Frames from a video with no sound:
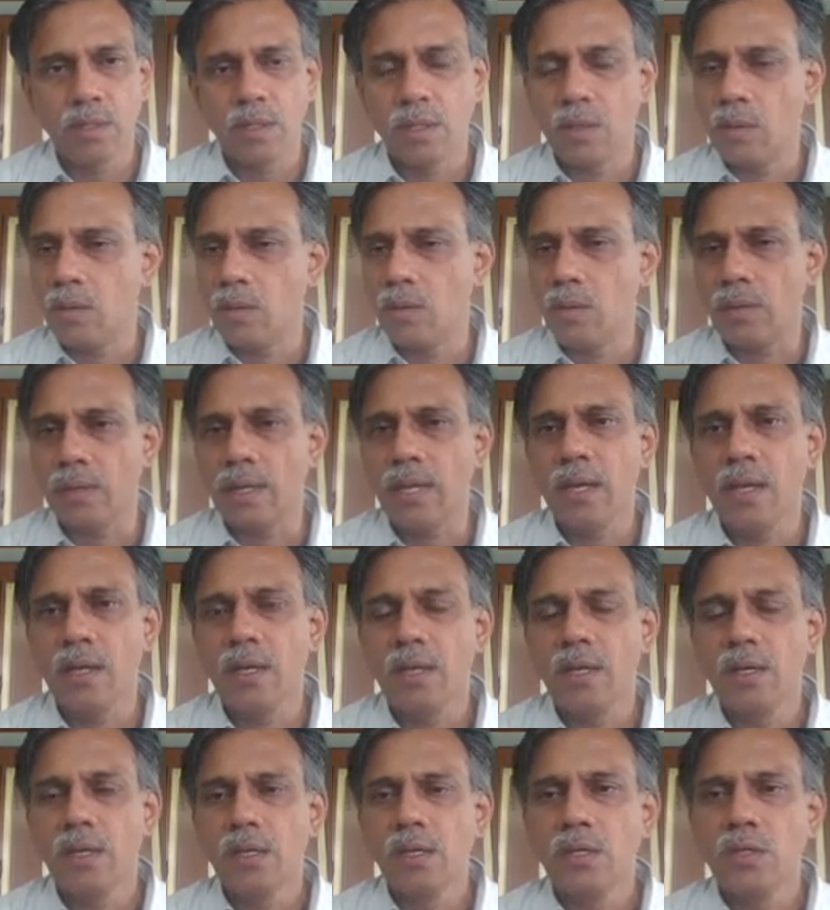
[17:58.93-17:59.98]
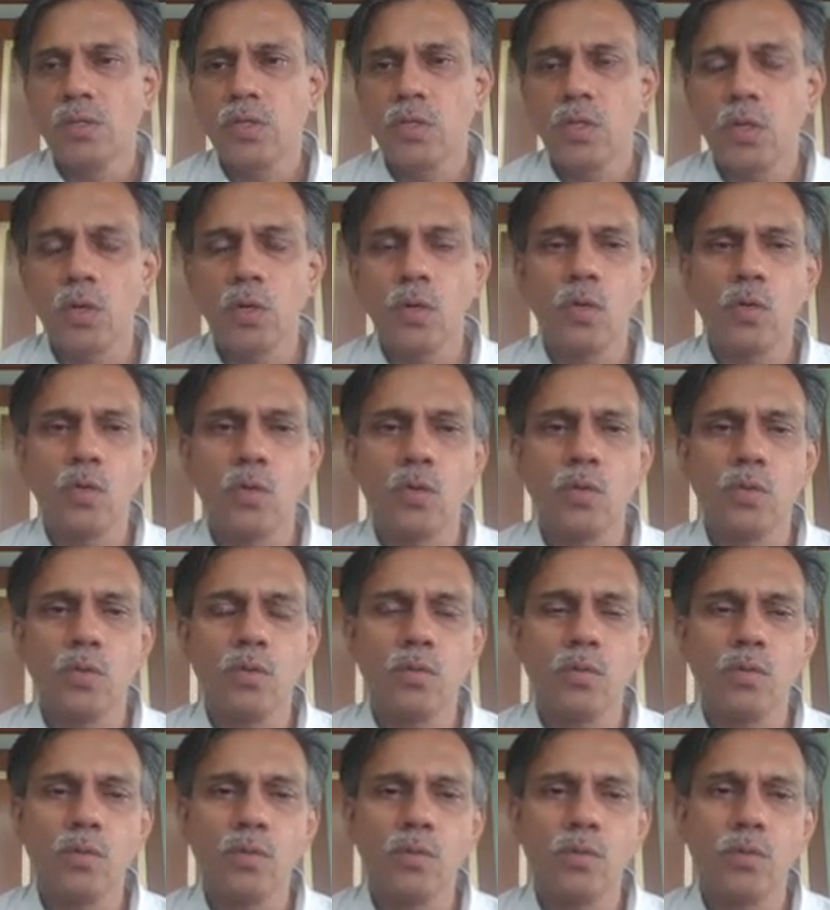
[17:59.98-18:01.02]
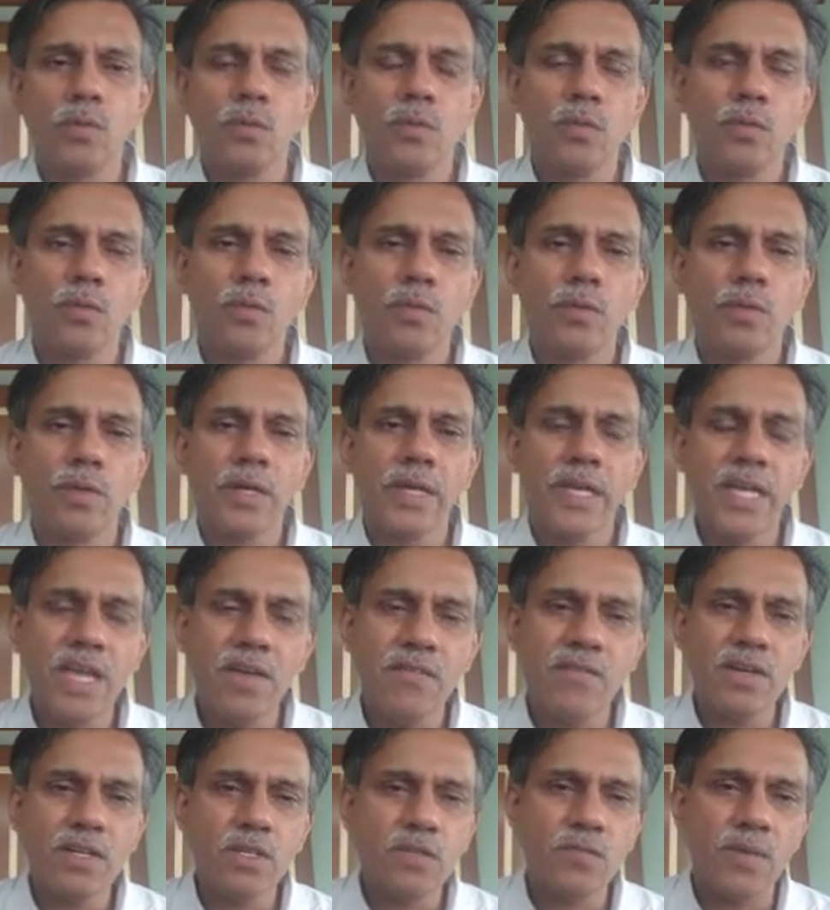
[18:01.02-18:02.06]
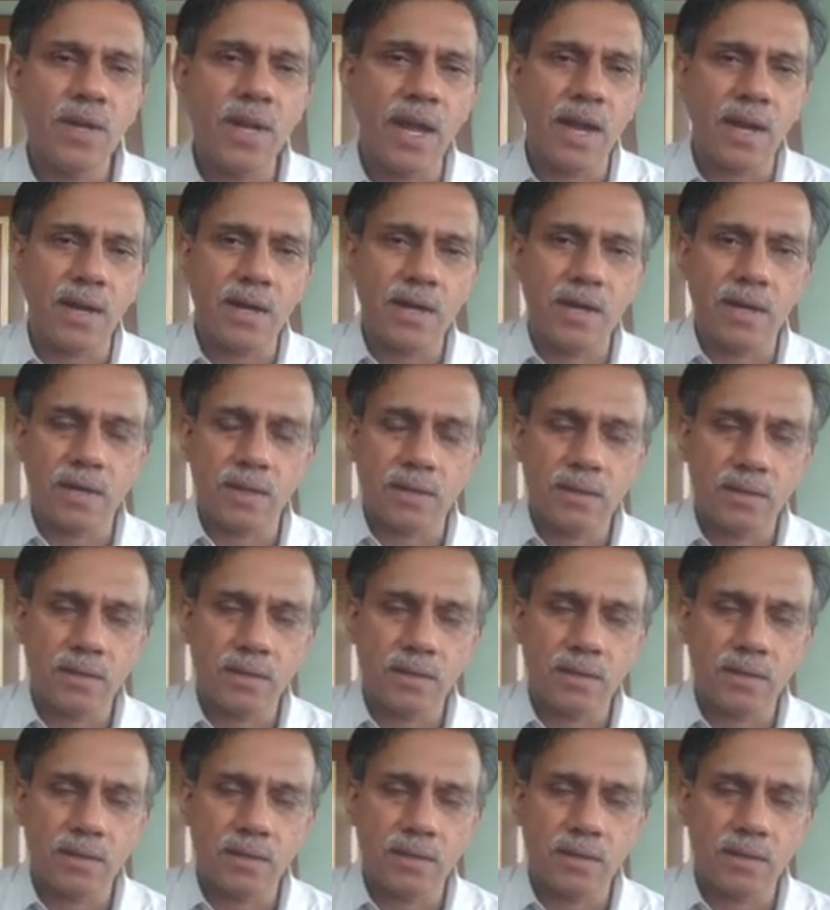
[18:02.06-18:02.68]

Okay, so events will occur